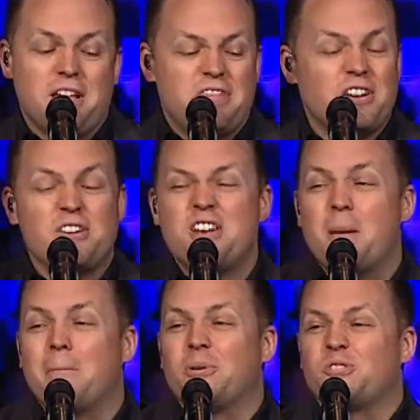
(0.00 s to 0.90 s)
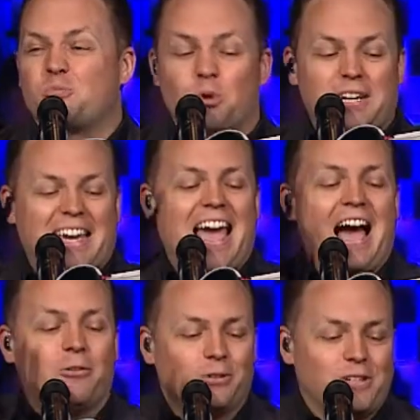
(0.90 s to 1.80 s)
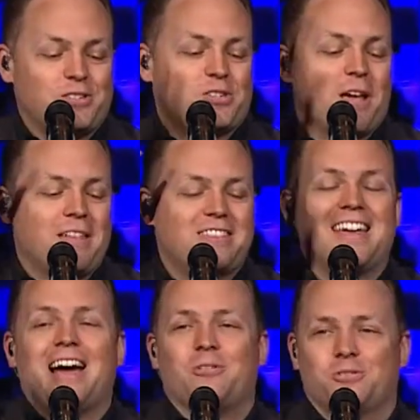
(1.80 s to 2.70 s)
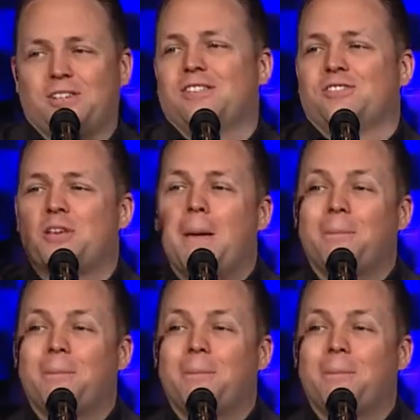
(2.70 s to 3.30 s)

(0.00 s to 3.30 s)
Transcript: their numbers were countless thousands